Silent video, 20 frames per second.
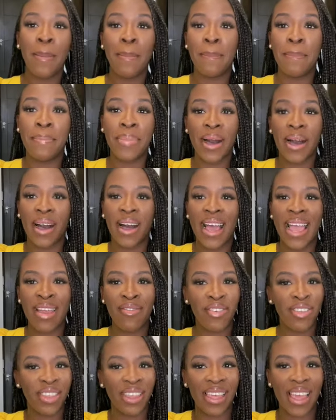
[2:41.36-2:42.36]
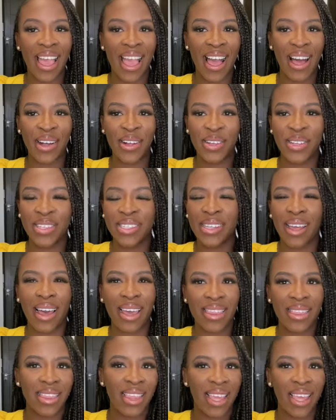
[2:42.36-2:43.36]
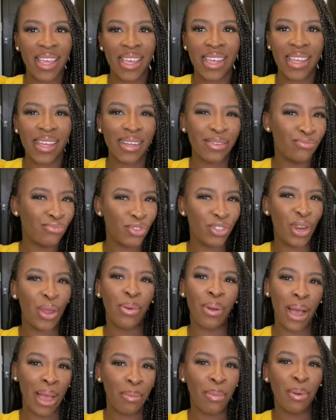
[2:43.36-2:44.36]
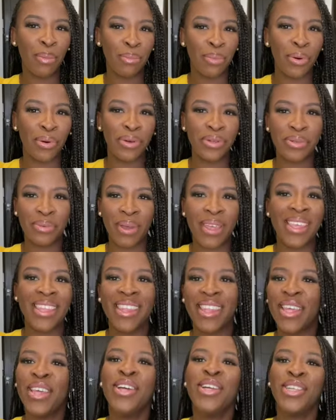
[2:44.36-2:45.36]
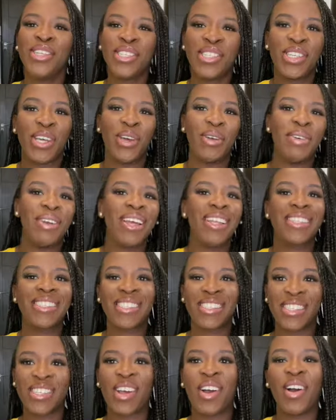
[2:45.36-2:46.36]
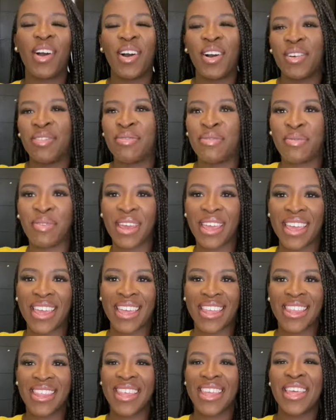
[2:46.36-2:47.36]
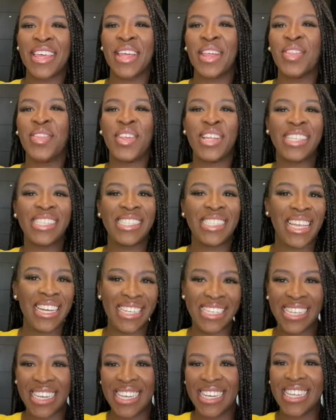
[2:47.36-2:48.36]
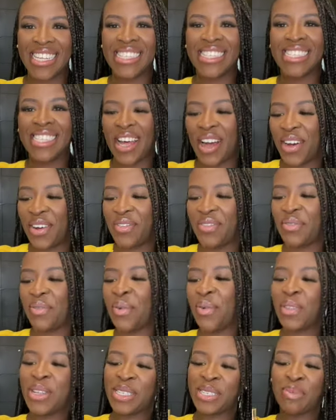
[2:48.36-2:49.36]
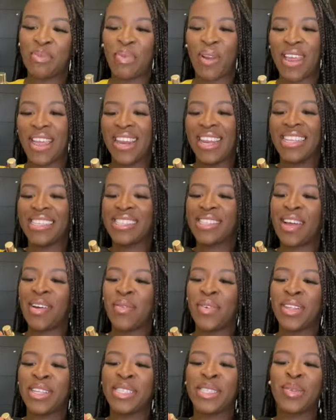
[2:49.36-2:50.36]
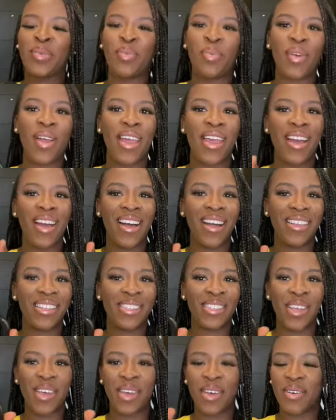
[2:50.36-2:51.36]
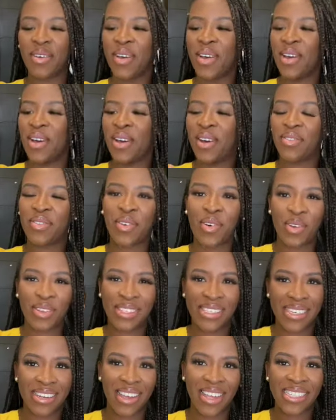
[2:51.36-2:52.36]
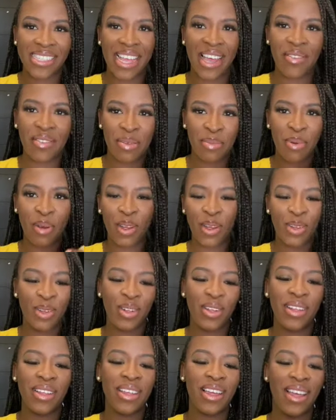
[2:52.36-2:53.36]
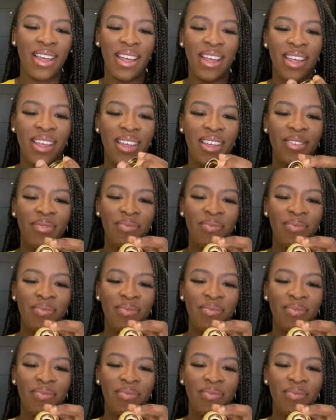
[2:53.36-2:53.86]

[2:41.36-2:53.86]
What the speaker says: but everything else I think, you know, I'm on board with. So let's start off with the scent in itself, or the sprayer. Let's start with a sprayer. So of course the nice heavy bottle, a